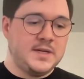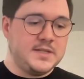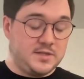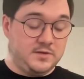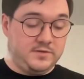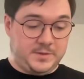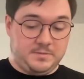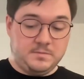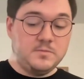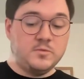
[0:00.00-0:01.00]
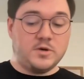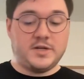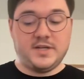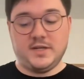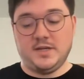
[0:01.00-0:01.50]
So we've been
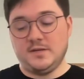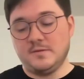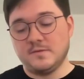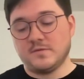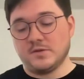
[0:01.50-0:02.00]
working